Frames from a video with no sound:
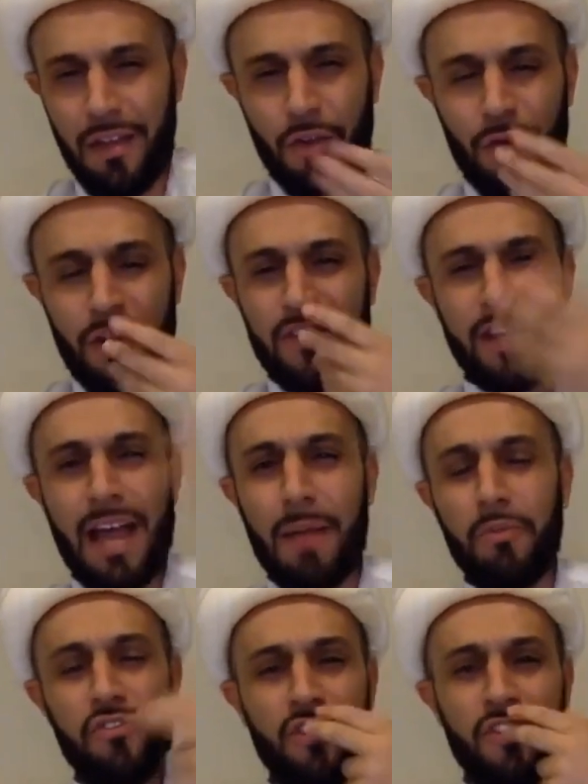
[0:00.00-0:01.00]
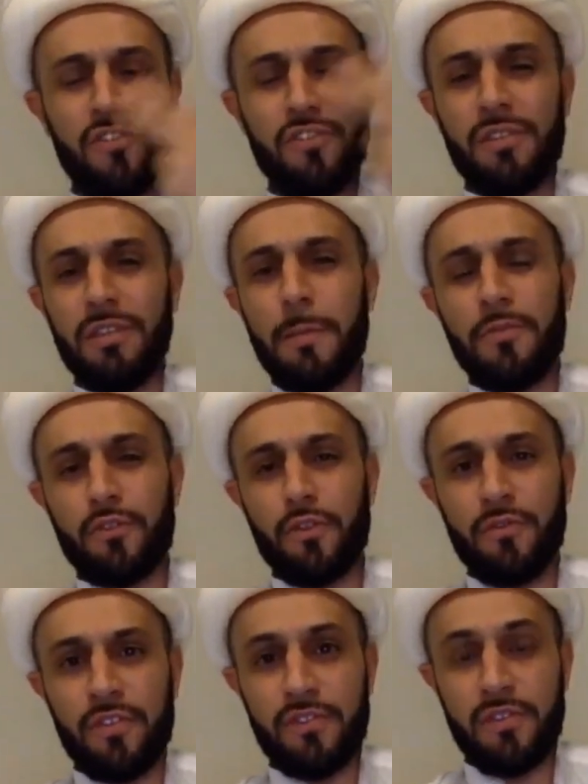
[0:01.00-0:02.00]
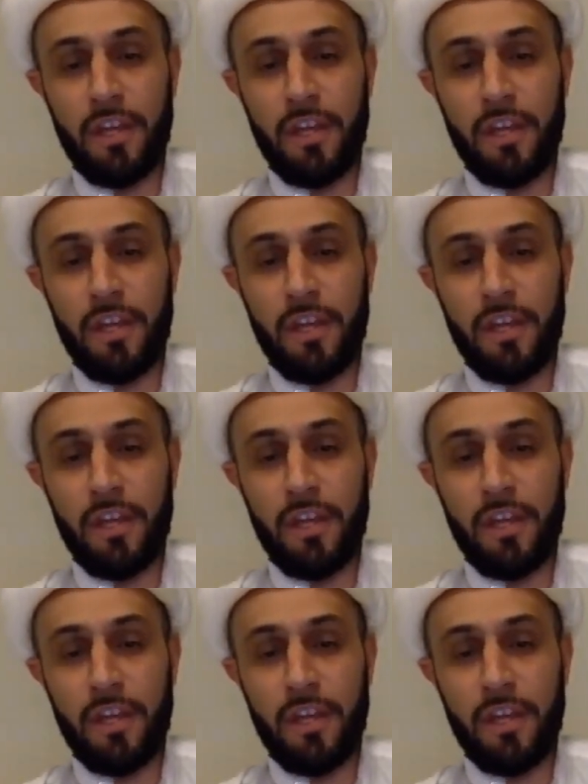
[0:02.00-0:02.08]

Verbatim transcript: their Islam was just lip service.